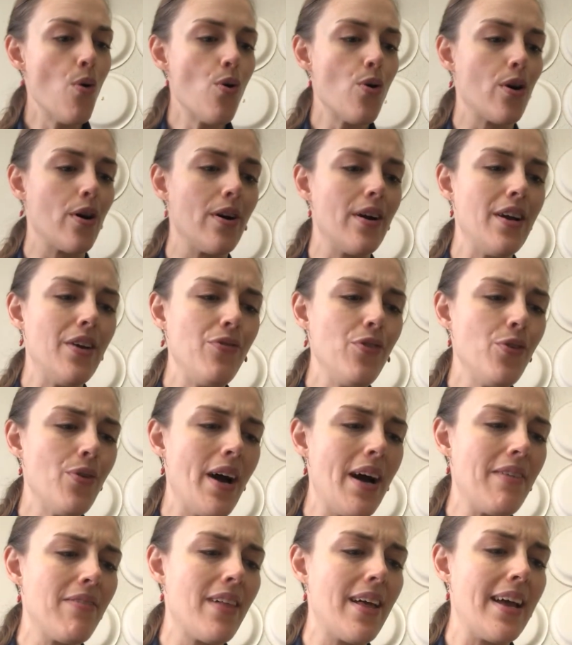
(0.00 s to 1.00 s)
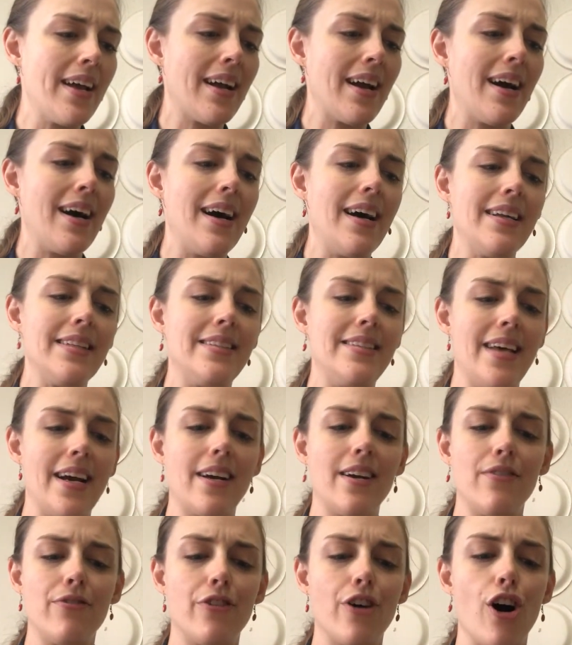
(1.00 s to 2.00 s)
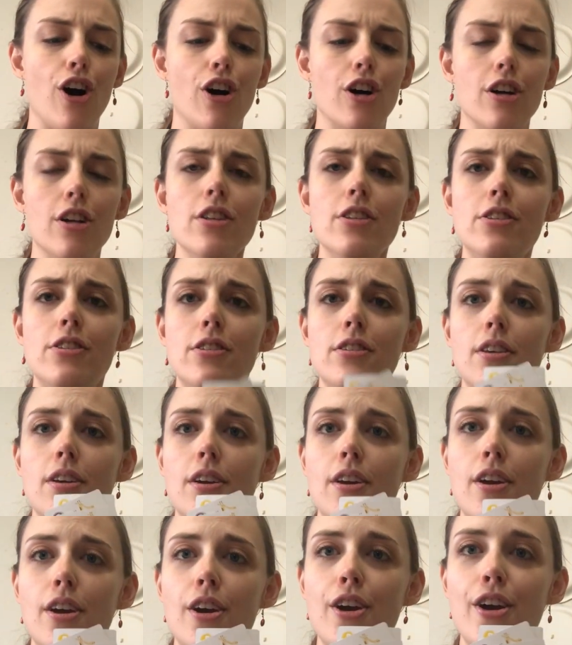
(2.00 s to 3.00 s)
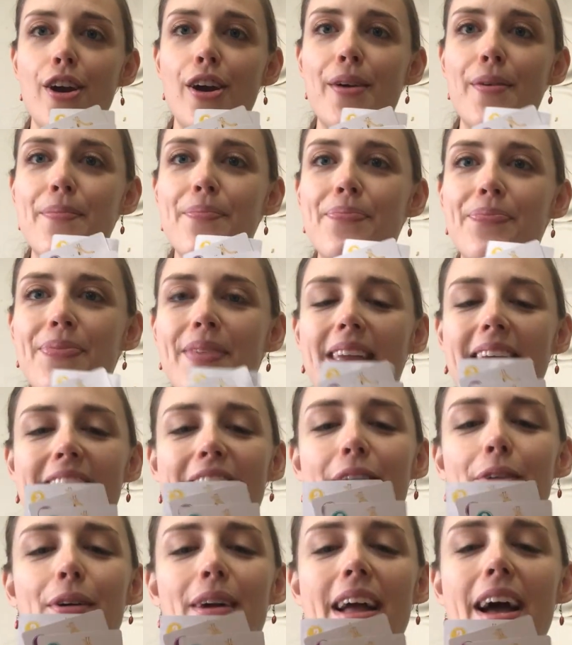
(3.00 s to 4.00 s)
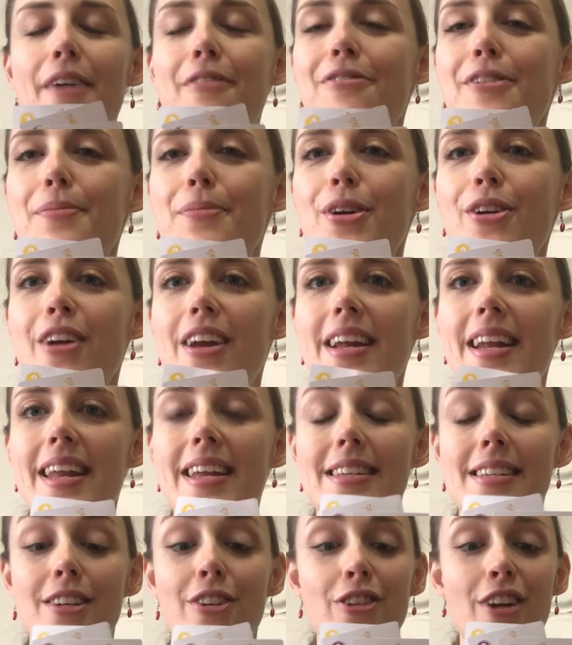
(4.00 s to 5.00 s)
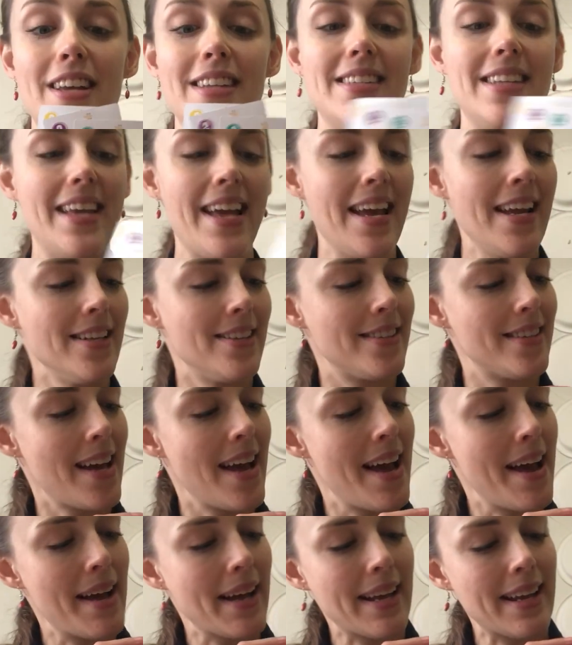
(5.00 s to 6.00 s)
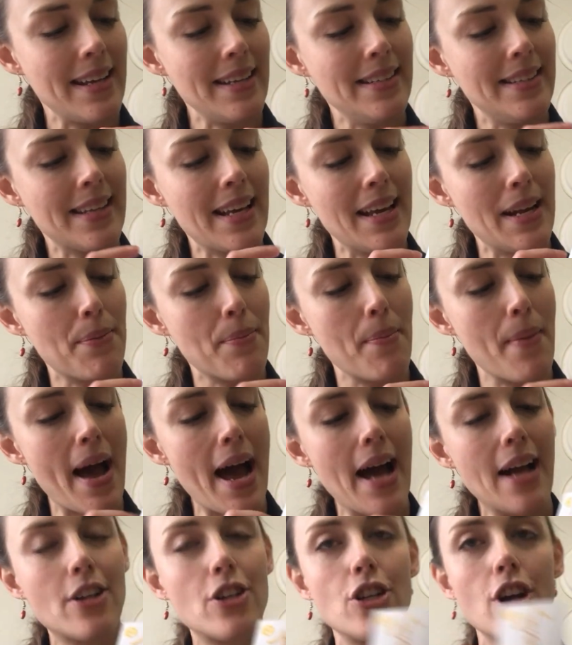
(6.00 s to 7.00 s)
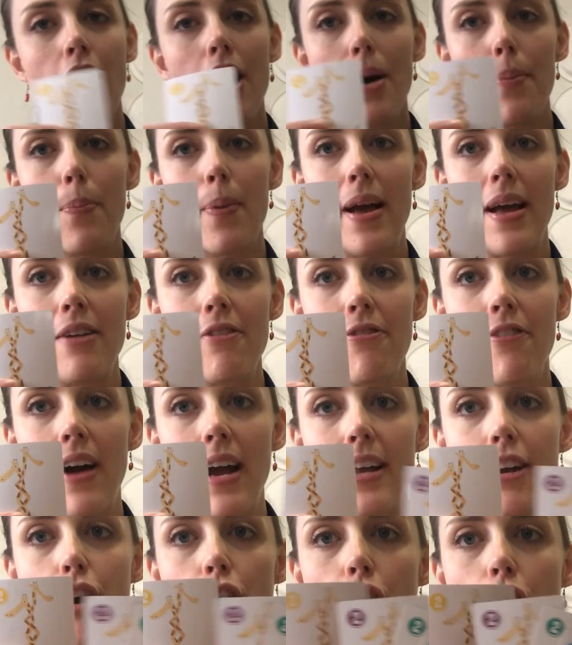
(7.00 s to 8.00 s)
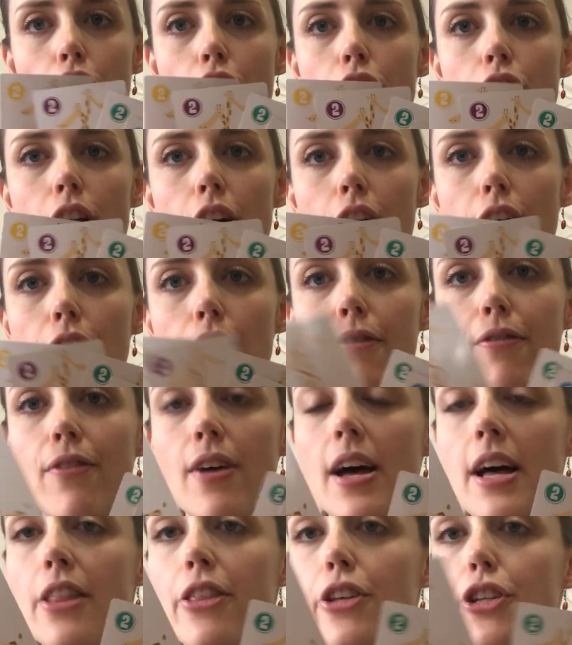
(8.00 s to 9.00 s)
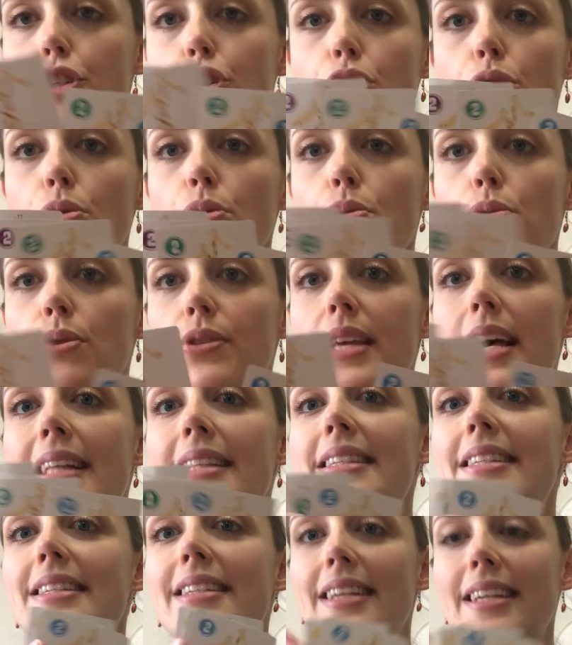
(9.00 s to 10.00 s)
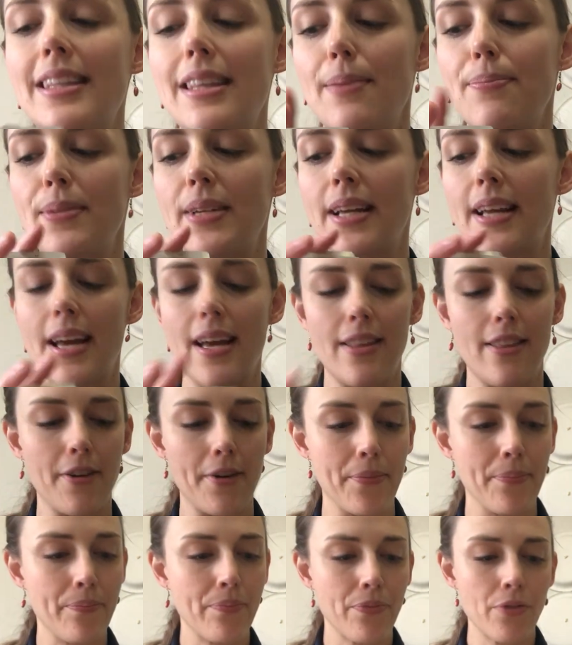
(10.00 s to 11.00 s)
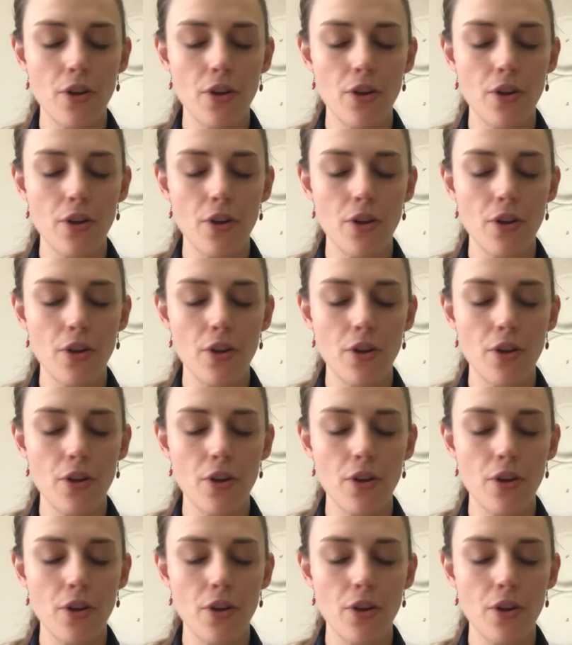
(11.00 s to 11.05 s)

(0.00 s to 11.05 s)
Or if you have like a deck of cards, here we have from Crazy Eights, kids can match up and find all of the twos and stick them together.